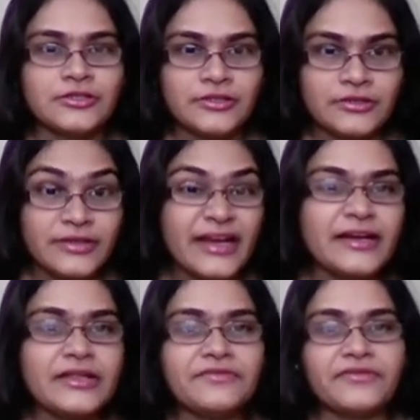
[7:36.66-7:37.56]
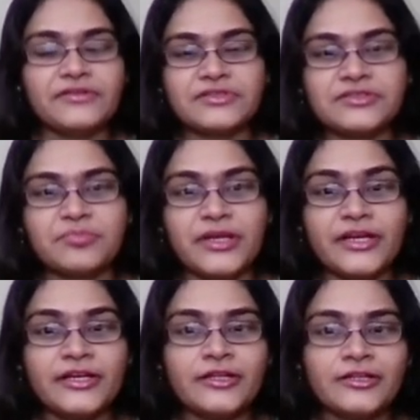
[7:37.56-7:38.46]
knight e5 was
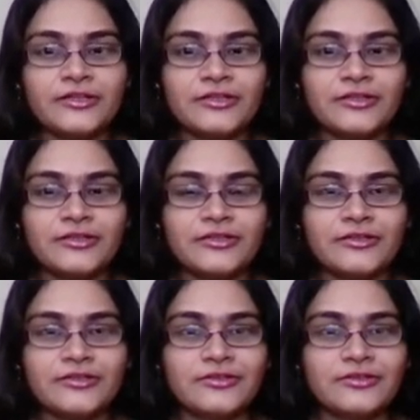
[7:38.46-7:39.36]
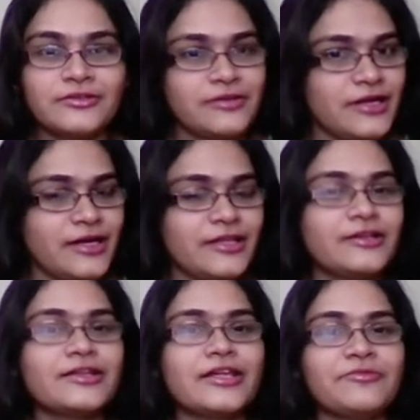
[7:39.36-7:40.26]
played, and here
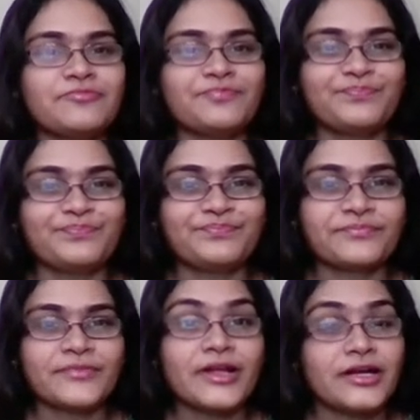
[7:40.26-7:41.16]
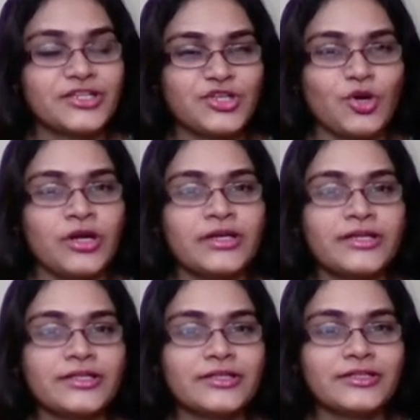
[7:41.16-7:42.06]
came a shot.
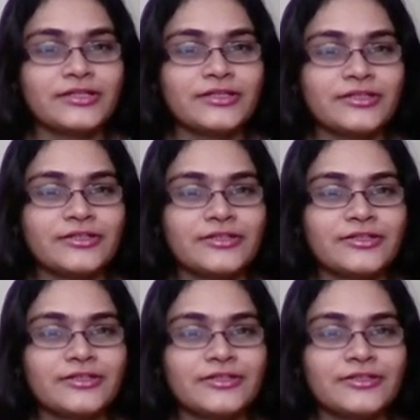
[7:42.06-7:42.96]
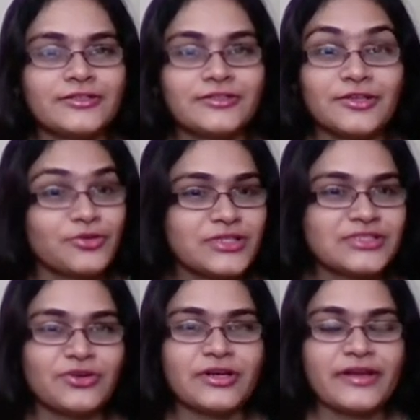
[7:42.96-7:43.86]
The rook is
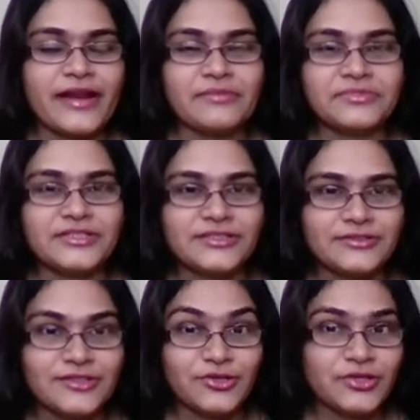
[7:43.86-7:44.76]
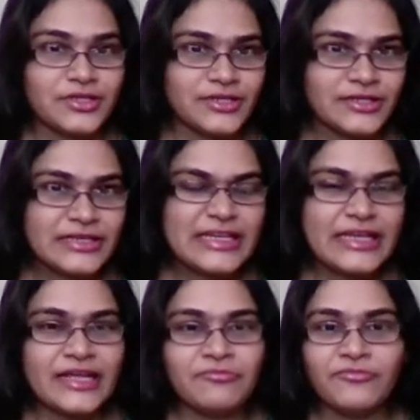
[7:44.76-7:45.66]
not trapped. The rook
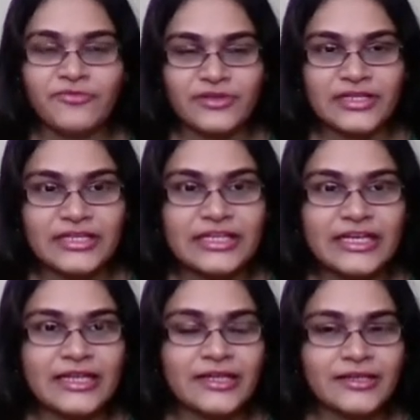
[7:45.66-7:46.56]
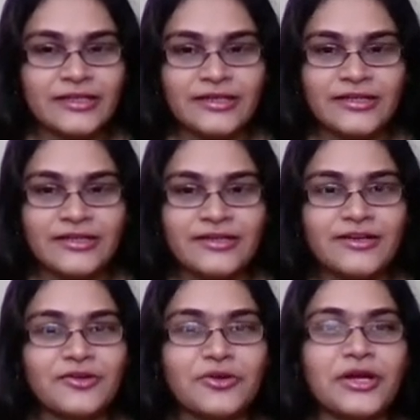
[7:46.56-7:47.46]
came for the kill.
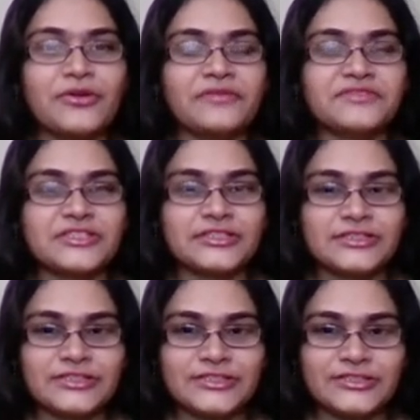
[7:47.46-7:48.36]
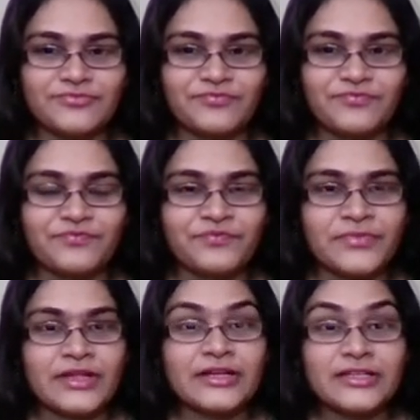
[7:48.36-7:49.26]
Rook into f6,
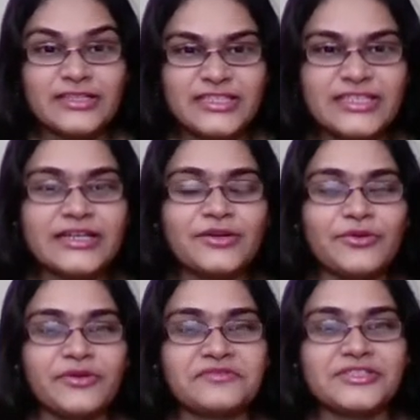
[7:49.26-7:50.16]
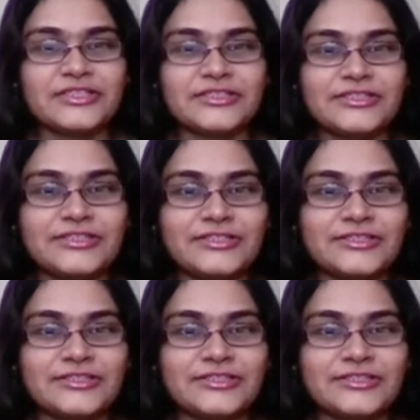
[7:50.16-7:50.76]
g into f6,